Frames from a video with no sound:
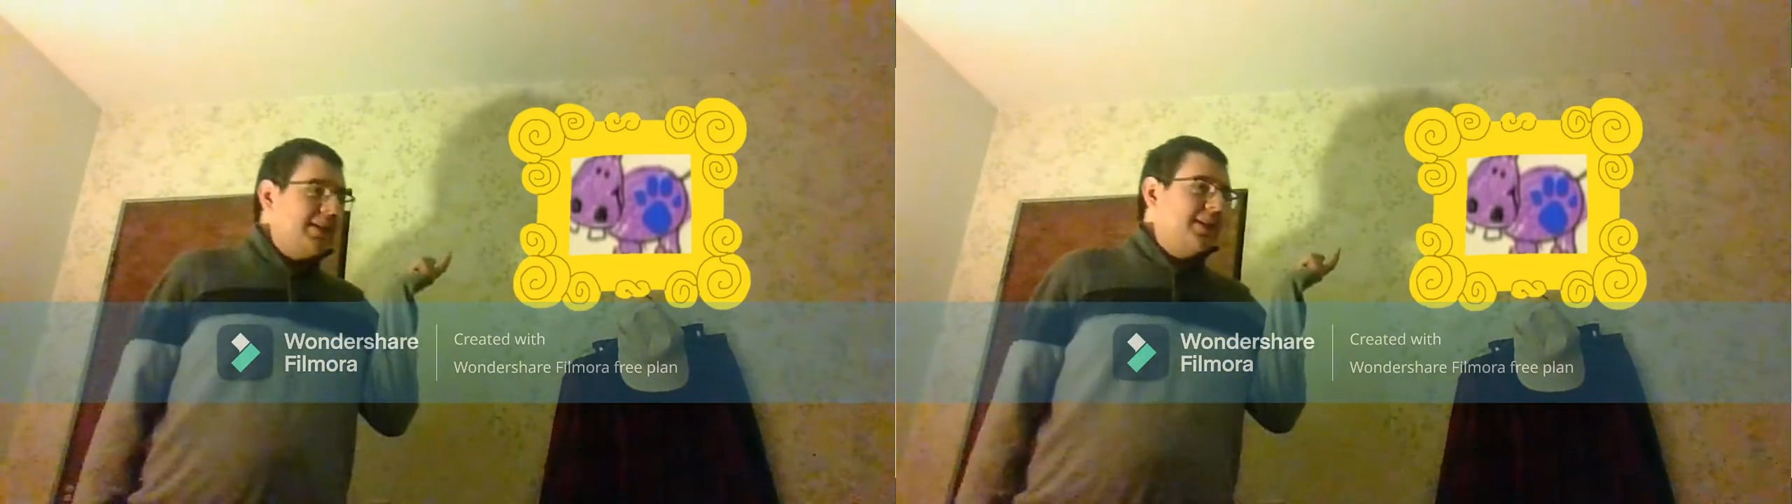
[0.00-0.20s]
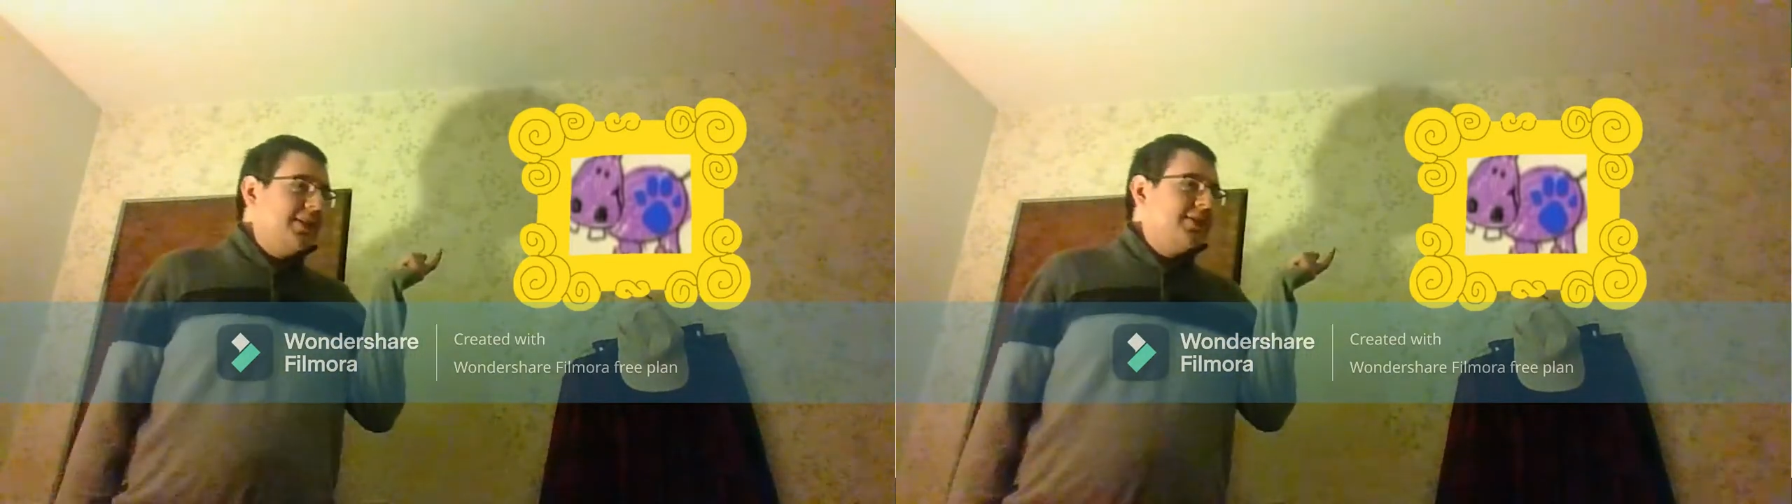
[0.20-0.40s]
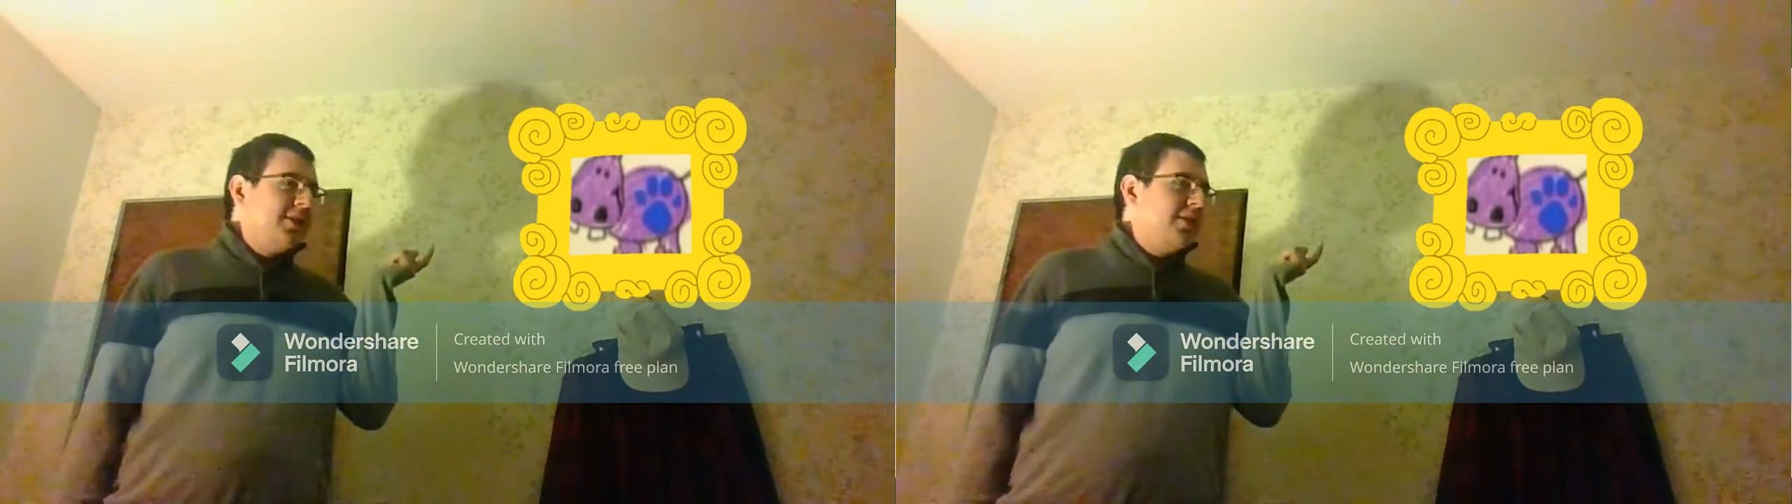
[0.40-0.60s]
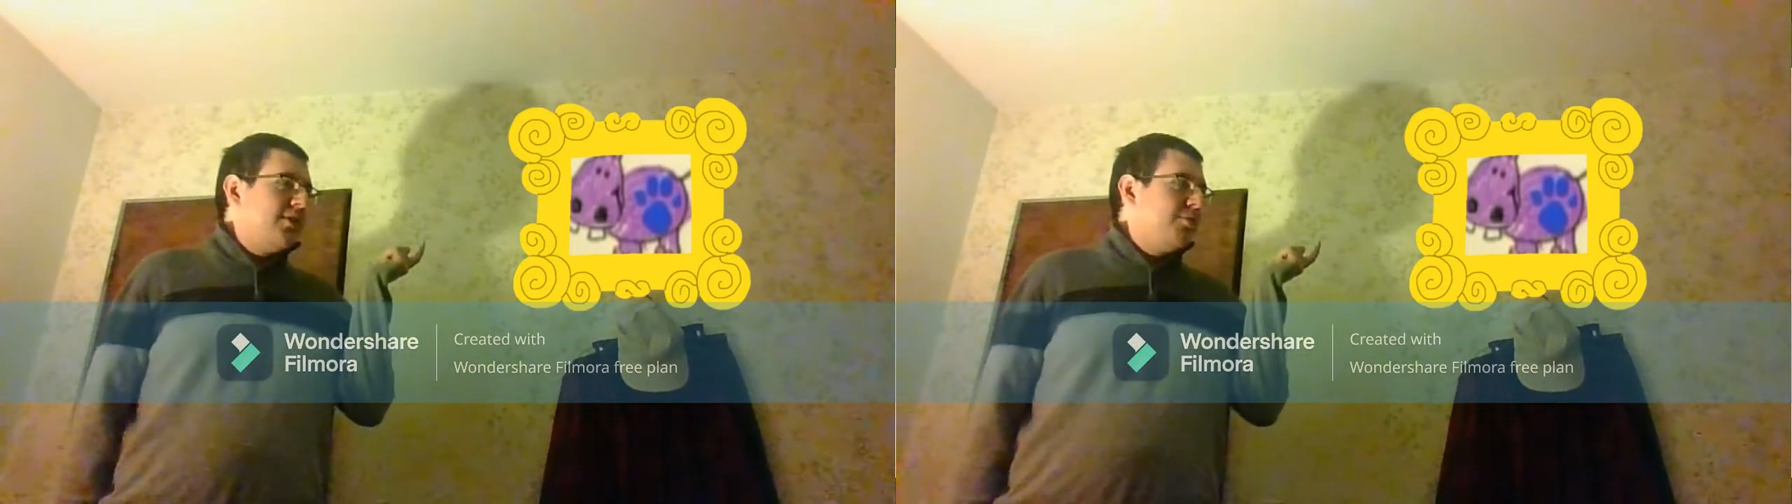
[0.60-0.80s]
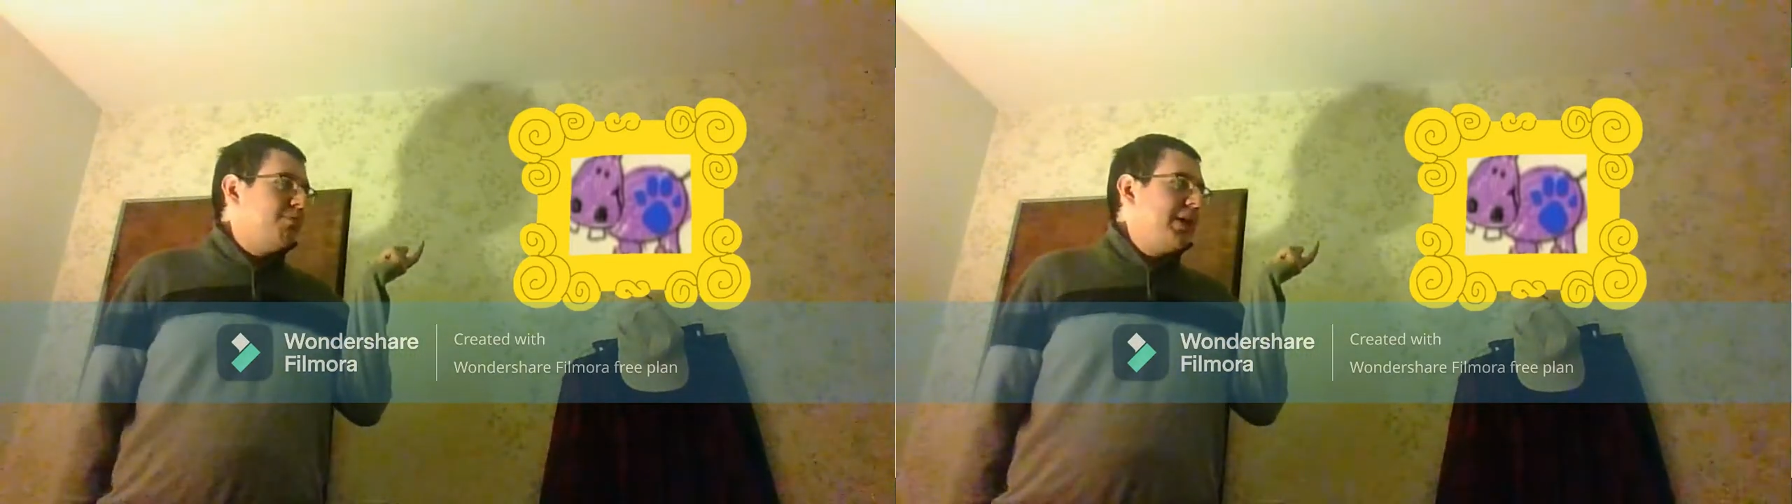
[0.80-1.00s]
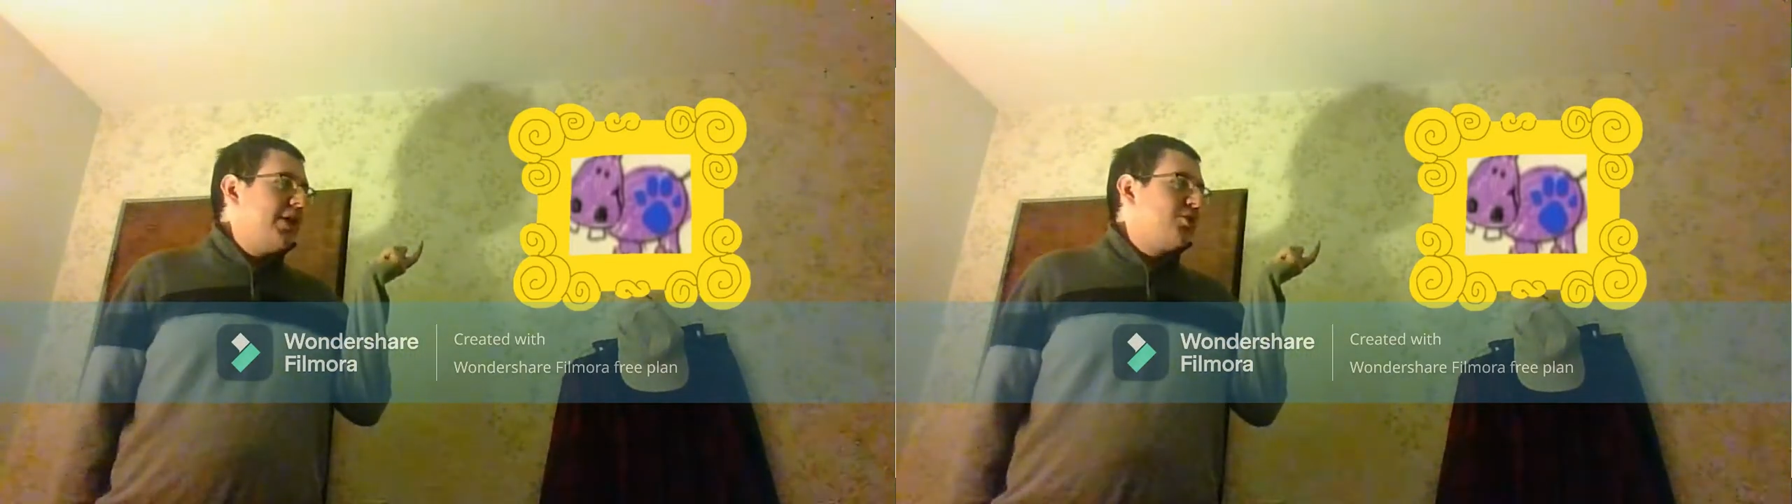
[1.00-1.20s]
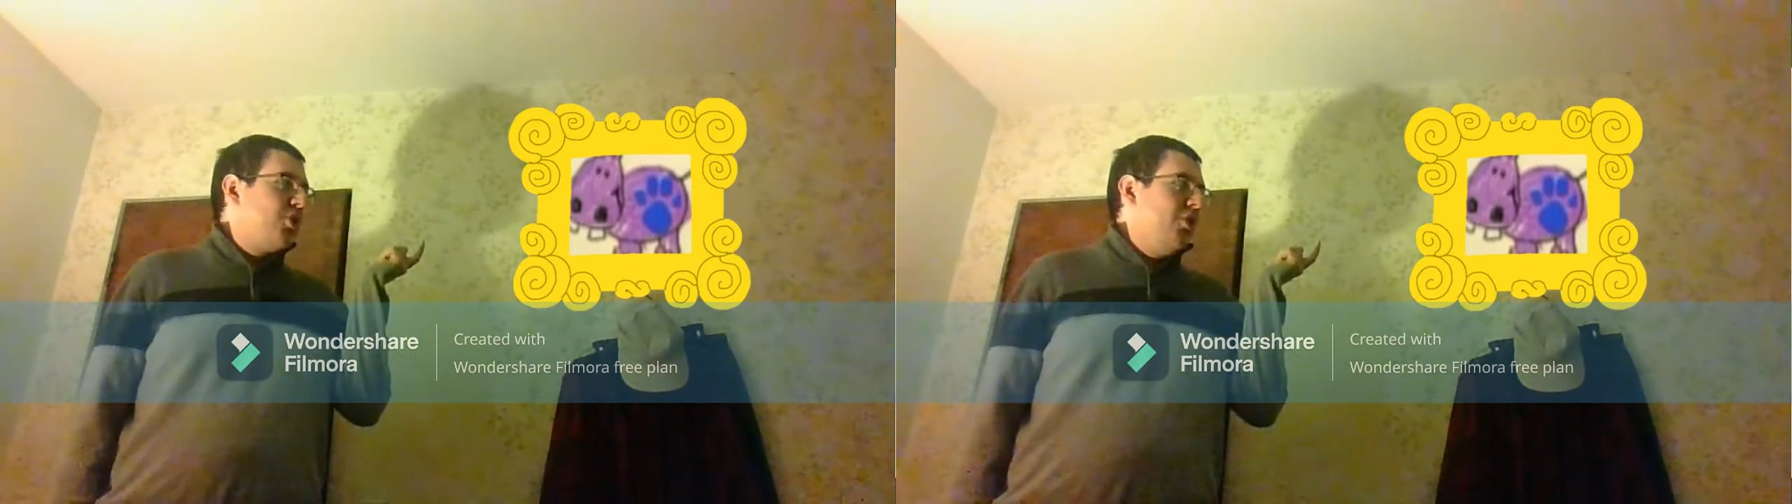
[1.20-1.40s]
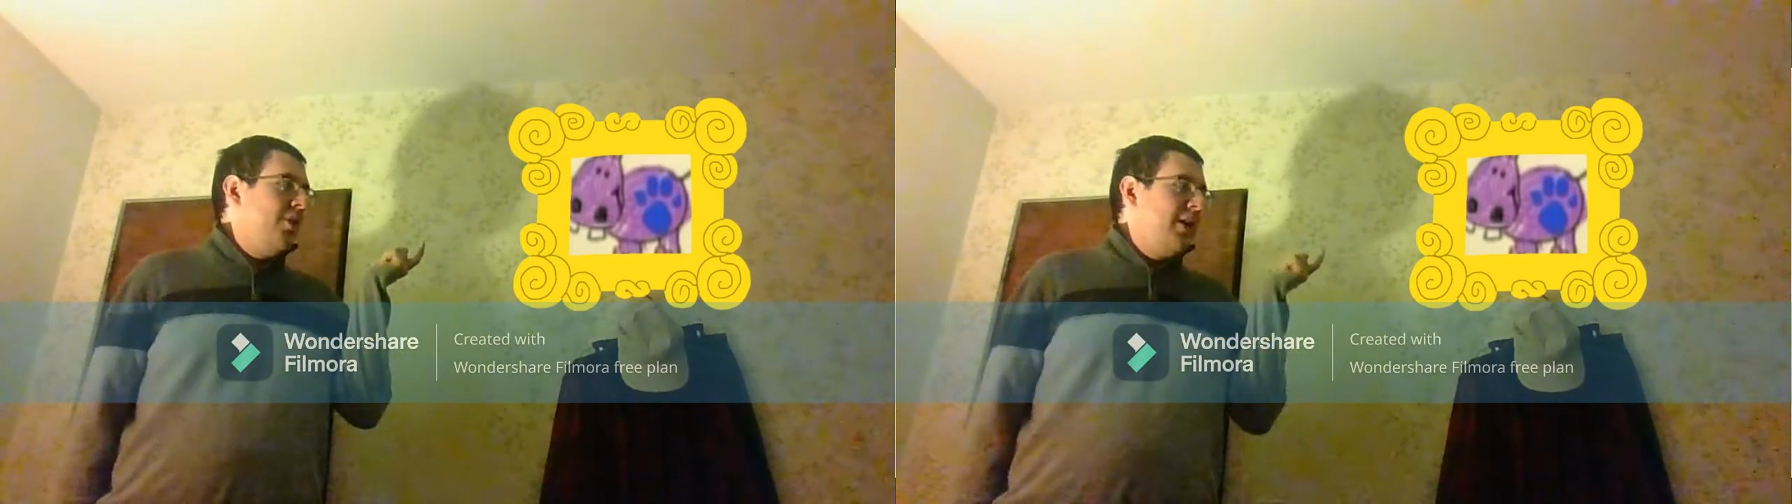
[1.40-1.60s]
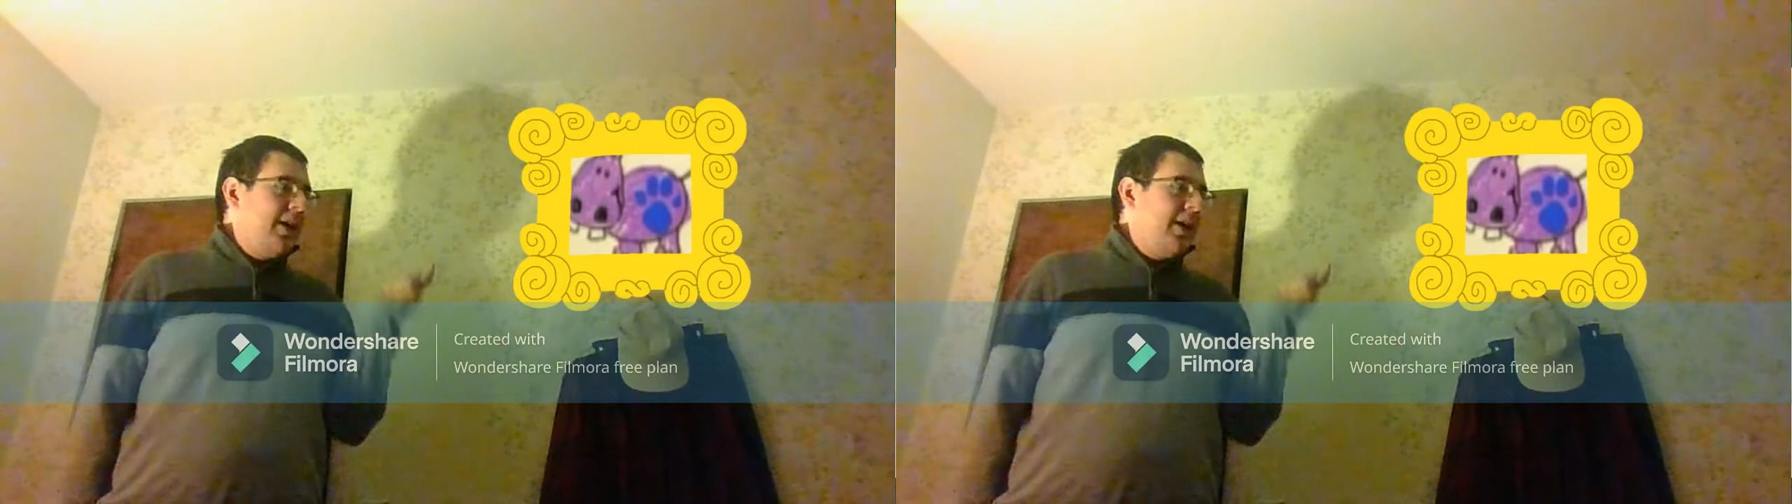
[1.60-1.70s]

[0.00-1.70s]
And it's on this picture